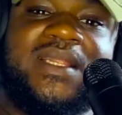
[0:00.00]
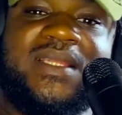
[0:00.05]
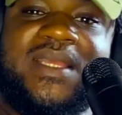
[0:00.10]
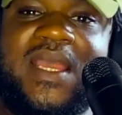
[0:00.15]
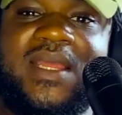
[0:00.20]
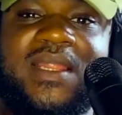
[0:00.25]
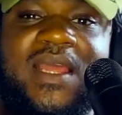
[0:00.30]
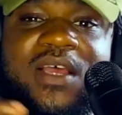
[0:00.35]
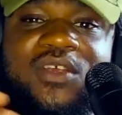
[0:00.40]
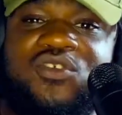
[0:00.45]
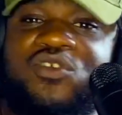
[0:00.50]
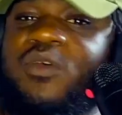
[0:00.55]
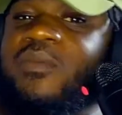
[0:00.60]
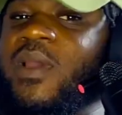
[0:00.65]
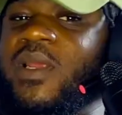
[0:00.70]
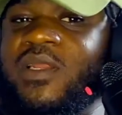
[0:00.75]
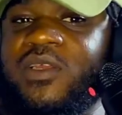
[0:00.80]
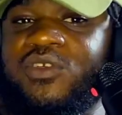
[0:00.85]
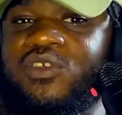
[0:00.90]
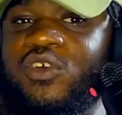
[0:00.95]
in the end, there are
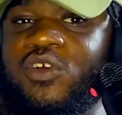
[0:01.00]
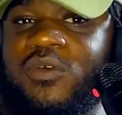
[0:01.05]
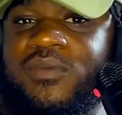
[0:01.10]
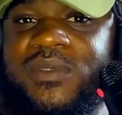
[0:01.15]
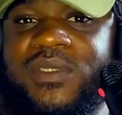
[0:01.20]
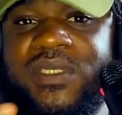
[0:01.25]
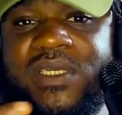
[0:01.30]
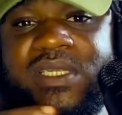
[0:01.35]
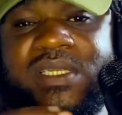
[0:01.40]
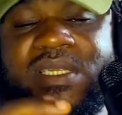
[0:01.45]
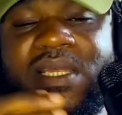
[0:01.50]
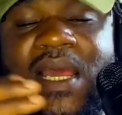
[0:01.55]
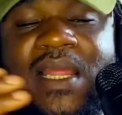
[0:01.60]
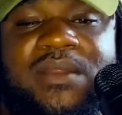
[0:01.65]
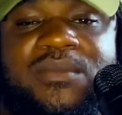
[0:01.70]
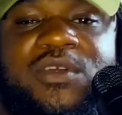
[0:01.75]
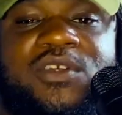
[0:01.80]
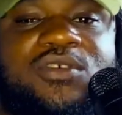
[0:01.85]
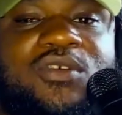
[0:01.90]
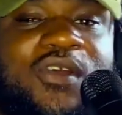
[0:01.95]
so many jobs in
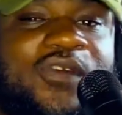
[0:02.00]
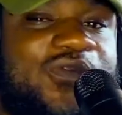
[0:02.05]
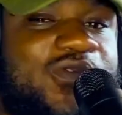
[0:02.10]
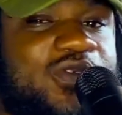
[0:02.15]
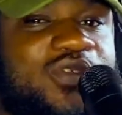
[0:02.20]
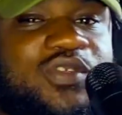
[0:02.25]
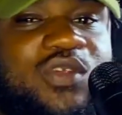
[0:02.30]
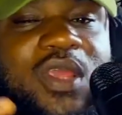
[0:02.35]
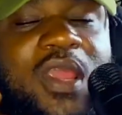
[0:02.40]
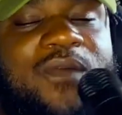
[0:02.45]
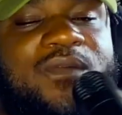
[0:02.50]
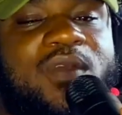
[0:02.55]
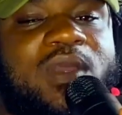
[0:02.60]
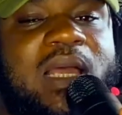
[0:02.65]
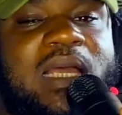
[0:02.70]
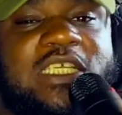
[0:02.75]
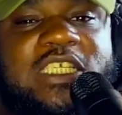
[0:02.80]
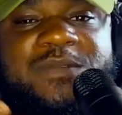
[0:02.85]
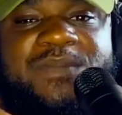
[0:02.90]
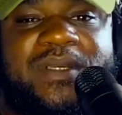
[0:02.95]
the animation field. So
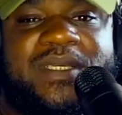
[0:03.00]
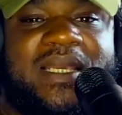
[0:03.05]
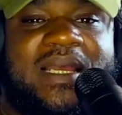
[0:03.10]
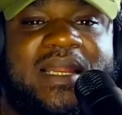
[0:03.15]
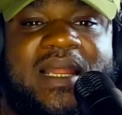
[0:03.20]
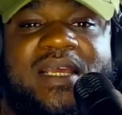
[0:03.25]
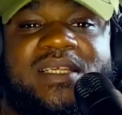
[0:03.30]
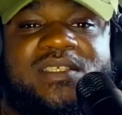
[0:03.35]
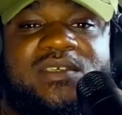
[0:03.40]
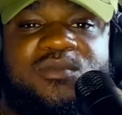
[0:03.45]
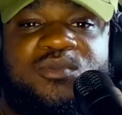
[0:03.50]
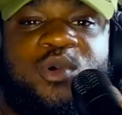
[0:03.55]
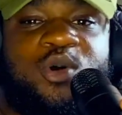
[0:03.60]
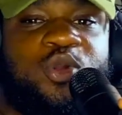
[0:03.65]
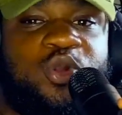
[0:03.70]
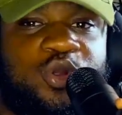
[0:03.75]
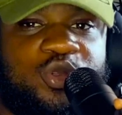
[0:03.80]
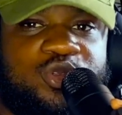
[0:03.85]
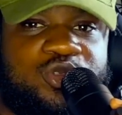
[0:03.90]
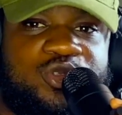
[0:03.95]
if you can specialize in
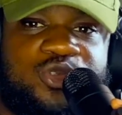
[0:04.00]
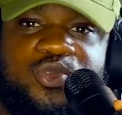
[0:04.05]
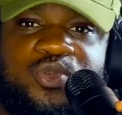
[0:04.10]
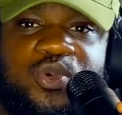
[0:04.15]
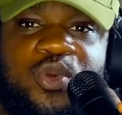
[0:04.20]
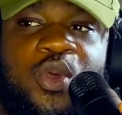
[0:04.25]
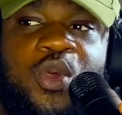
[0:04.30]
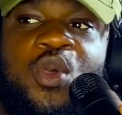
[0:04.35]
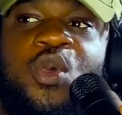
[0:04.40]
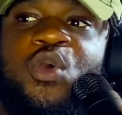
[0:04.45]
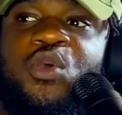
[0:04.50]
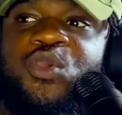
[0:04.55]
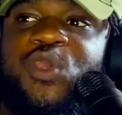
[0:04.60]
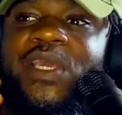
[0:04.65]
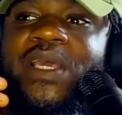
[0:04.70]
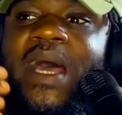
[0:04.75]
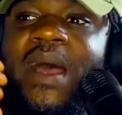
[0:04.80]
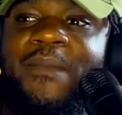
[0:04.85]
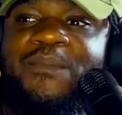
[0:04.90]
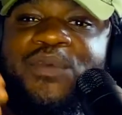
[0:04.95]
one or two,
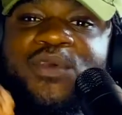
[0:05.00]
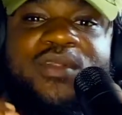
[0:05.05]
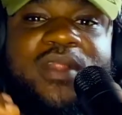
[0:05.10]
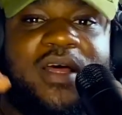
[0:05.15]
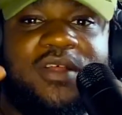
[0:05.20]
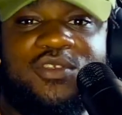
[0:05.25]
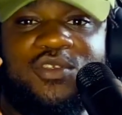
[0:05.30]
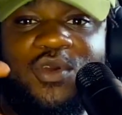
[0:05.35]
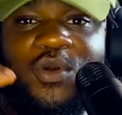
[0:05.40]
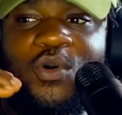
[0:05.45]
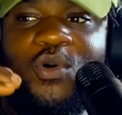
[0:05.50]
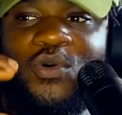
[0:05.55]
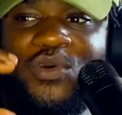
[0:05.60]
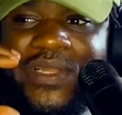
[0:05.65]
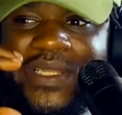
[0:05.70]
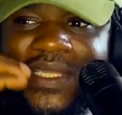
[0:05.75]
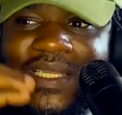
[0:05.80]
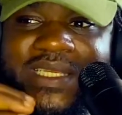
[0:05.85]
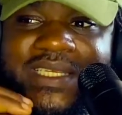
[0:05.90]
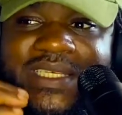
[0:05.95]
you can build out your
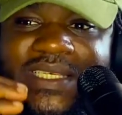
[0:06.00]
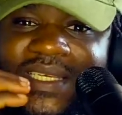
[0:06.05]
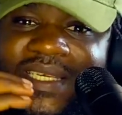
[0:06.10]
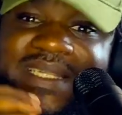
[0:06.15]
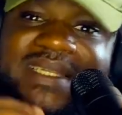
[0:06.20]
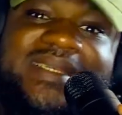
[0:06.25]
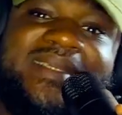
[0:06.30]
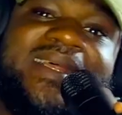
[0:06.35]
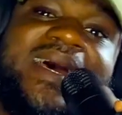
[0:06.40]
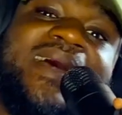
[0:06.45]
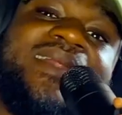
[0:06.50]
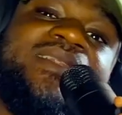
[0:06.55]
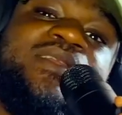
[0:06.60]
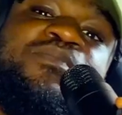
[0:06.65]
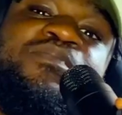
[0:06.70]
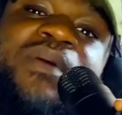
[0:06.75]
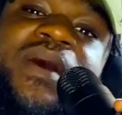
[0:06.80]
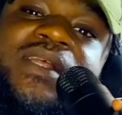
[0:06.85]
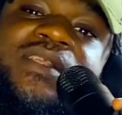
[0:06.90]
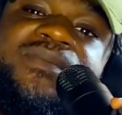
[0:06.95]
own niche in
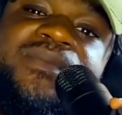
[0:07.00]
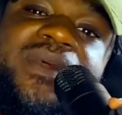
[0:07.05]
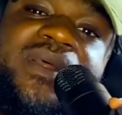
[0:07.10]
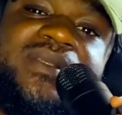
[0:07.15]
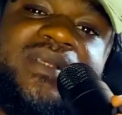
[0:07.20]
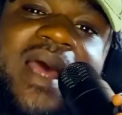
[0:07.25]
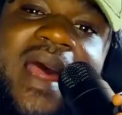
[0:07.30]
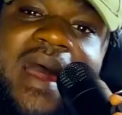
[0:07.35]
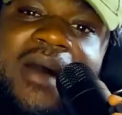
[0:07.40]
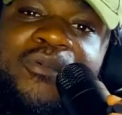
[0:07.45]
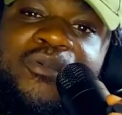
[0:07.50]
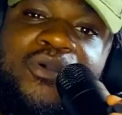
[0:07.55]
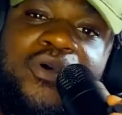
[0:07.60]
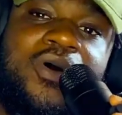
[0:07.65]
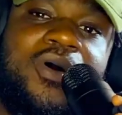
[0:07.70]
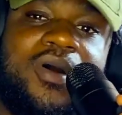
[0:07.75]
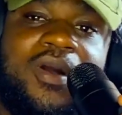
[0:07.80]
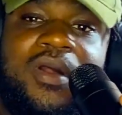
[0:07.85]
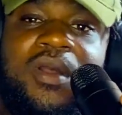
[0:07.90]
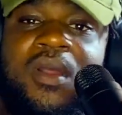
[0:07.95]
that department and
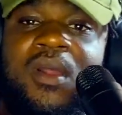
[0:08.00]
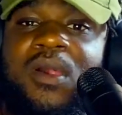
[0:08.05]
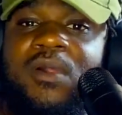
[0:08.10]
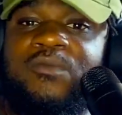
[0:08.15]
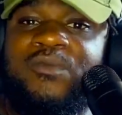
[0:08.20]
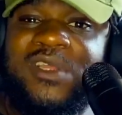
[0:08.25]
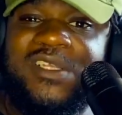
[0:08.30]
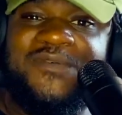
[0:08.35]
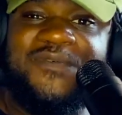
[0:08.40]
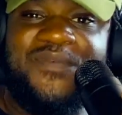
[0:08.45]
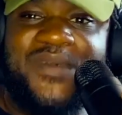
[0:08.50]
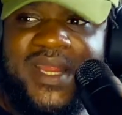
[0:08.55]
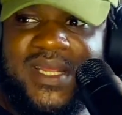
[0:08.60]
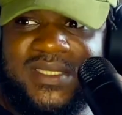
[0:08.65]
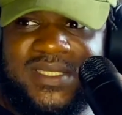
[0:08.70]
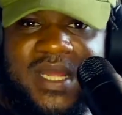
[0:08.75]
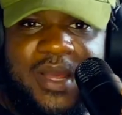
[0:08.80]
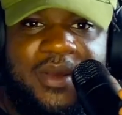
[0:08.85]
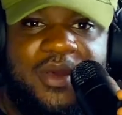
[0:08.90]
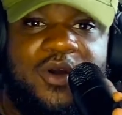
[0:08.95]
work with
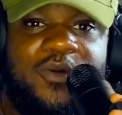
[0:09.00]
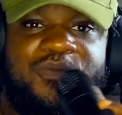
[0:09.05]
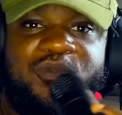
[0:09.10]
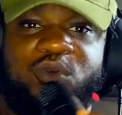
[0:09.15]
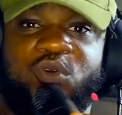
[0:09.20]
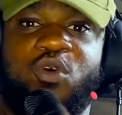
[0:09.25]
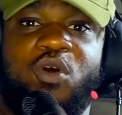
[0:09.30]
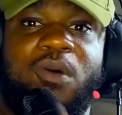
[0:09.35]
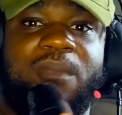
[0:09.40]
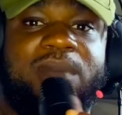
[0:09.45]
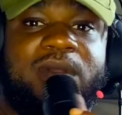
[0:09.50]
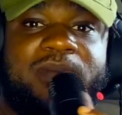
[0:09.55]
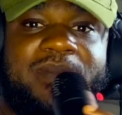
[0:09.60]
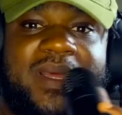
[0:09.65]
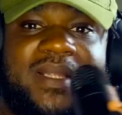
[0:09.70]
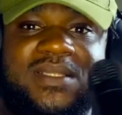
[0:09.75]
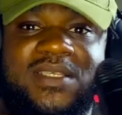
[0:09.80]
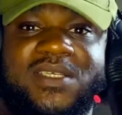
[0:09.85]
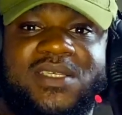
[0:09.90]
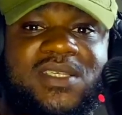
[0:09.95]
friends that will help you
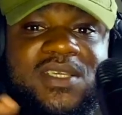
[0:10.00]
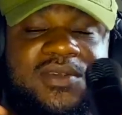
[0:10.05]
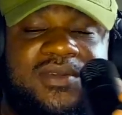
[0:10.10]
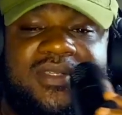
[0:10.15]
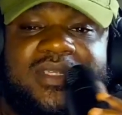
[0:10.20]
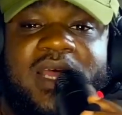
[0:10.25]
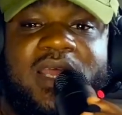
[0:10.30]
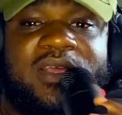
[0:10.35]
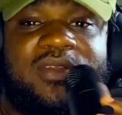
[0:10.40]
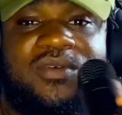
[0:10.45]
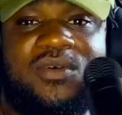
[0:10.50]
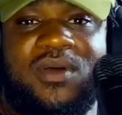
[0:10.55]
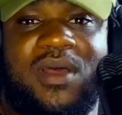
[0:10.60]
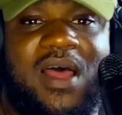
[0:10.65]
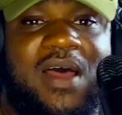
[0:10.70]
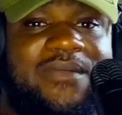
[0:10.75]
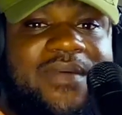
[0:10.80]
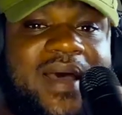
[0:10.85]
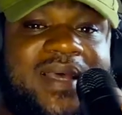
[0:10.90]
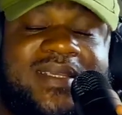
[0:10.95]
complement the skills that you
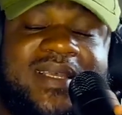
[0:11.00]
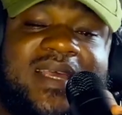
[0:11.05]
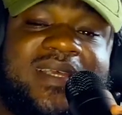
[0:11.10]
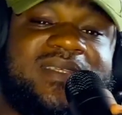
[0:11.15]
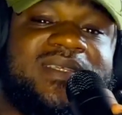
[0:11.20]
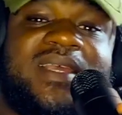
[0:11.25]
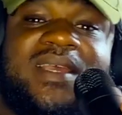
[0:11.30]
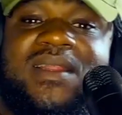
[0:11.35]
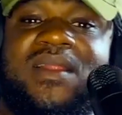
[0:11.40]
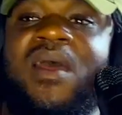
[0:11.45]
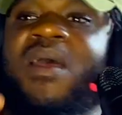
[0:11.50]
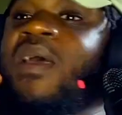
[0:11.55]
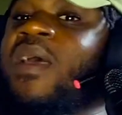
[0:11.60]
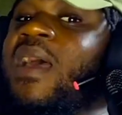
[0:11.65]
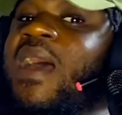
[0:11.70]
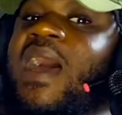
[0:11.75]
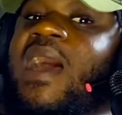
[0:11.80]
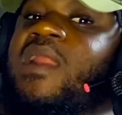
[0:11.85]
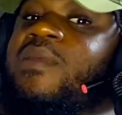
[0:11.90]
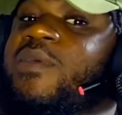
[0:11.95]
don't have. As I said,
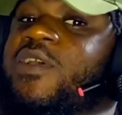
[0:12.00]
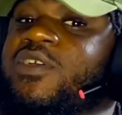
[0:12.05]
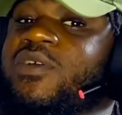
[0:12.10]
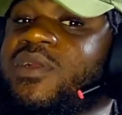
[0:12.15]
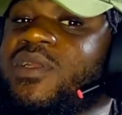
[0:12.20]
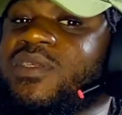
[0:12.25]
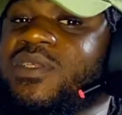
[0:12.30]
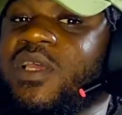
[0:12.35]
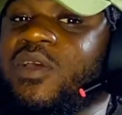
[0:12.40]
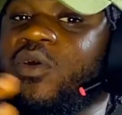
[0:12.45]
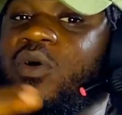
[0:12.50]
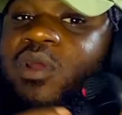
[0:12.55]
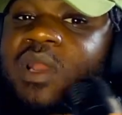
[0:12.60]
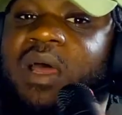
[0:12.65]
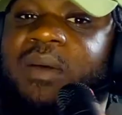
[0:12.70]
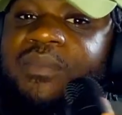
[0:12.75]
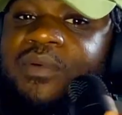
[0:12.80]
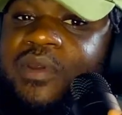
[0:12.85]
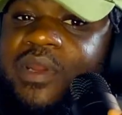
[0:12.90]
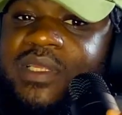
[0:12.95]
animation is a
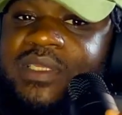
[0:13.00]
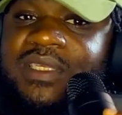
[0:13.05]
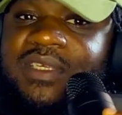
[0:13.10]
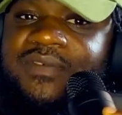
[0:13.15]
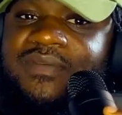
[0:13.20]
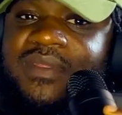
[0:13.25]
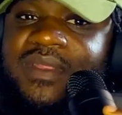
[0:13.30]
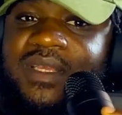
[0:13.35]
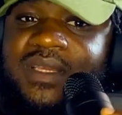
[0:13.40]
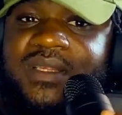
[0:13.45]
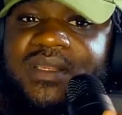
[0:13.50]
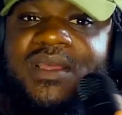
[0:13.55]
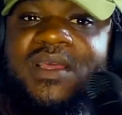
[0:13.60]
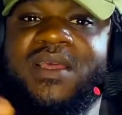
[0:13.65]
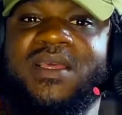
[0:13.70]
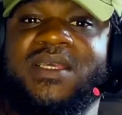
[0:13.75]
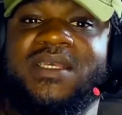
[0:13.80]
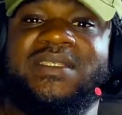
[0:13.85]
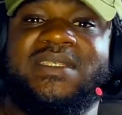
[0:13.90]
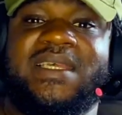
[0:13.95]
collaborative
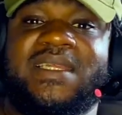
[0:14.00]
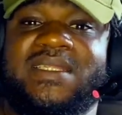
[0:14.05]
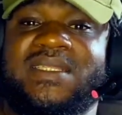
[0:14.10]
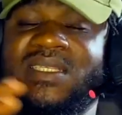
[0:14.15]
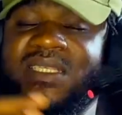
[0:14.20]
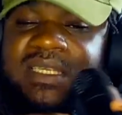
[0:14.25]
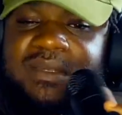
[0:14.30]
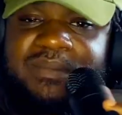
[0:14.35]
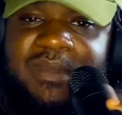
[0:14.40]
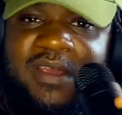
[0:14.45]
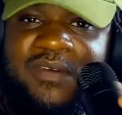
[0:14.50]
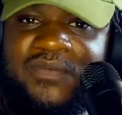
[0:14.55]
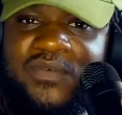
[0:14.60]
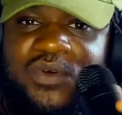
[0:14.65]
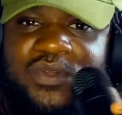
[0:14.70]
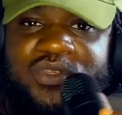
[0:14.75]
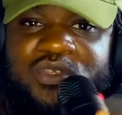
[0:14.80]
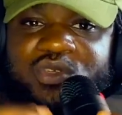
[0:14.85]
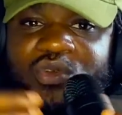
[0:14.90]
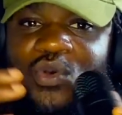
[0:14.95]
thing, is a team
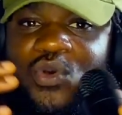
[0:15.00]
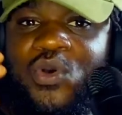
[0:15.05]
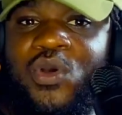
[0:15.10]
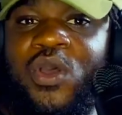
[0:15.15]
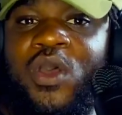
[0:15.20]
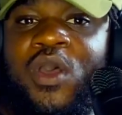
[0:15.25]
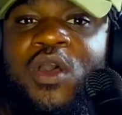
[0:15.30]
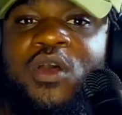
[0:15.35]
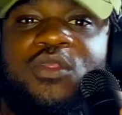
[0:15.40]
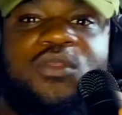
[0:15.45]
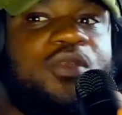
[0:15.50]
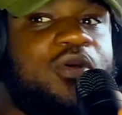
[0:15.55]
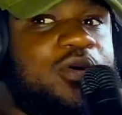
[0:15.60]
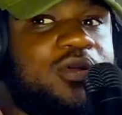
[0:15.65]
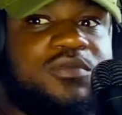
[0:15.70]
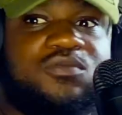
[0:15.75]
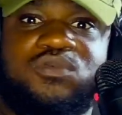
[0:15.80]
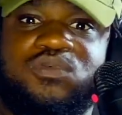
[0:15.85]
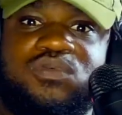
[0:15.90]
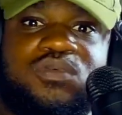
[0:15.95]
effort. So
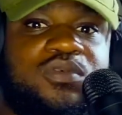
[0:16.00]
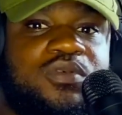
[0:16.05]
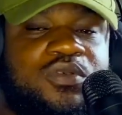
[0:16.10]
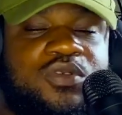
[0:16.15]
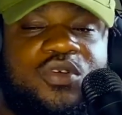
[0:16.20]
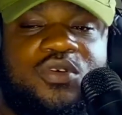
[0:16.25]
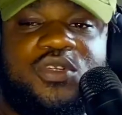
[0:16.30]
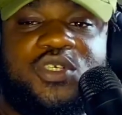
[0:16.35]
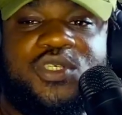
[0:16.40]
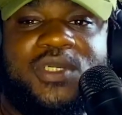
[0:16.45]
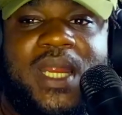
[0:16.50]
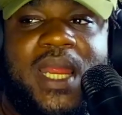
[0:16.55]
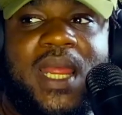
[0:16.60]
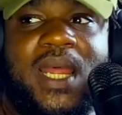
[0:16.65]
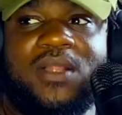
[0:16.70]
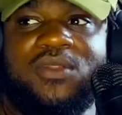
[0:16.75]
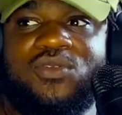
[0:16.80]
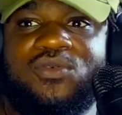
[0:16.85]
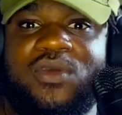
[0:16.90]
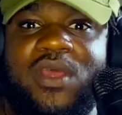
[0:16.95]
don't don't
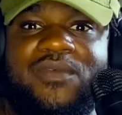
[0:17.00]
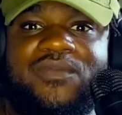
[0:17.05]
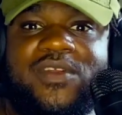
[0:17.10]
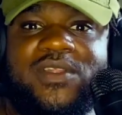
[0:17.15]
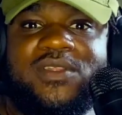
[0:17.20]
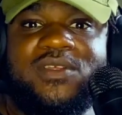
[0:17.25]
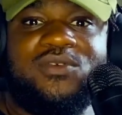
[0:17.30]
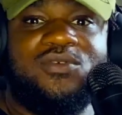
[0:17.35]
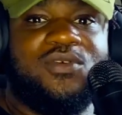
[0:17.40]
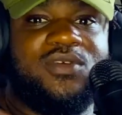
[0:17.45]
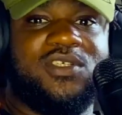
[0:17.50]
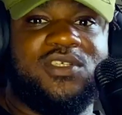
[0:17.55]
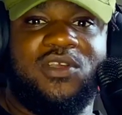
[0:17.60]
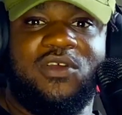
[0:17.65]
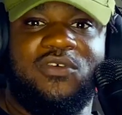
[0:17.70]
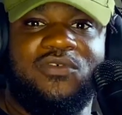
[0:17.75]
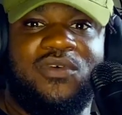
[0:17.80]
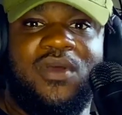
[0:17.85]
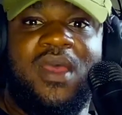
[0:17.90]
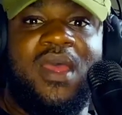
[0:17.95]
try and do everything
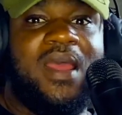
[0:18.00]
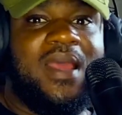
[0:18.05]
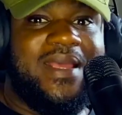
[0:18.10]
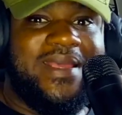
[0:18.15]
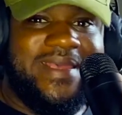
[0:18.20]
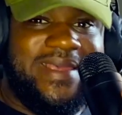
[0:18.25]
yourself.